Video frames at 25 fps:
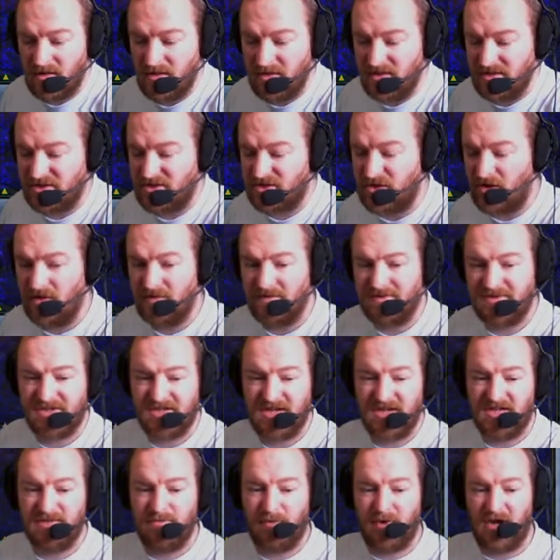This Golf
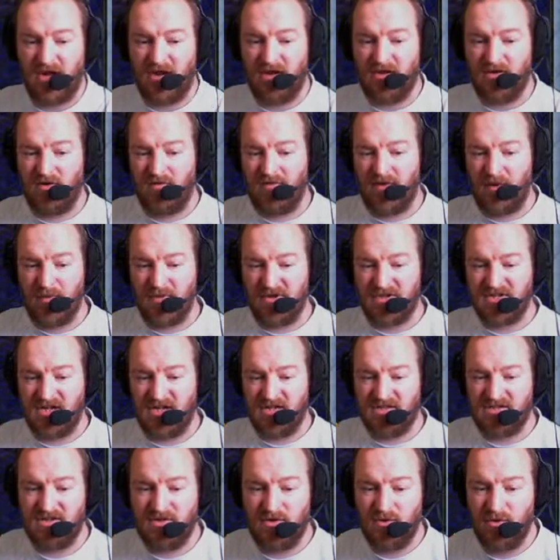6, Mike, November
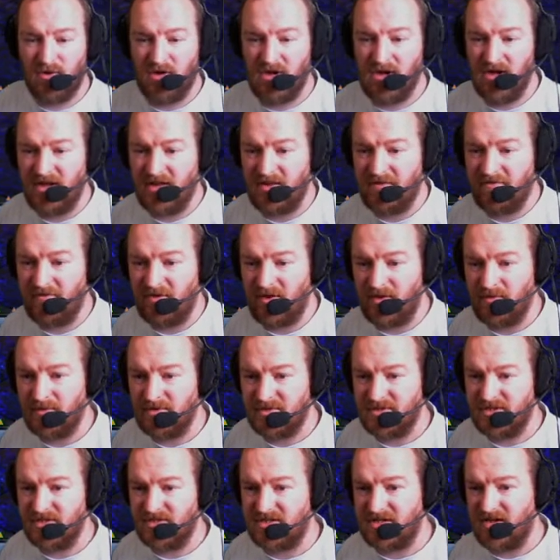Delta. Go and clear the
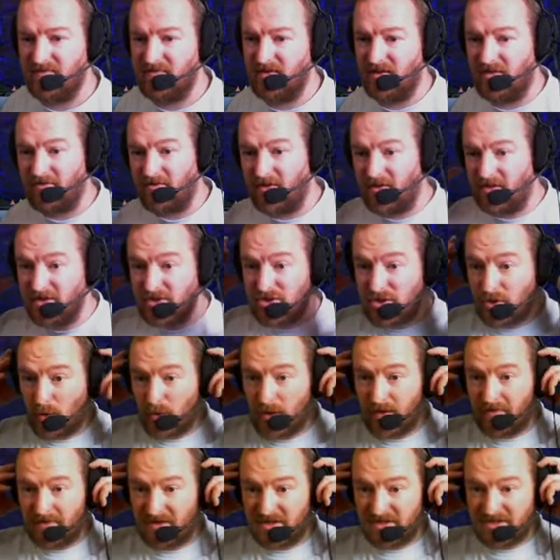frequency 73, the
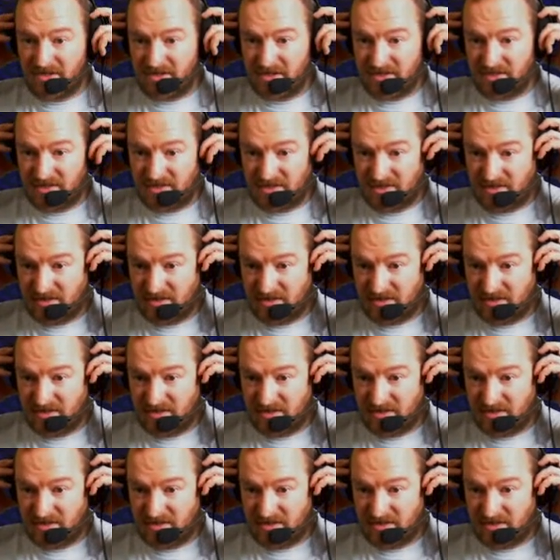shortwave listeners.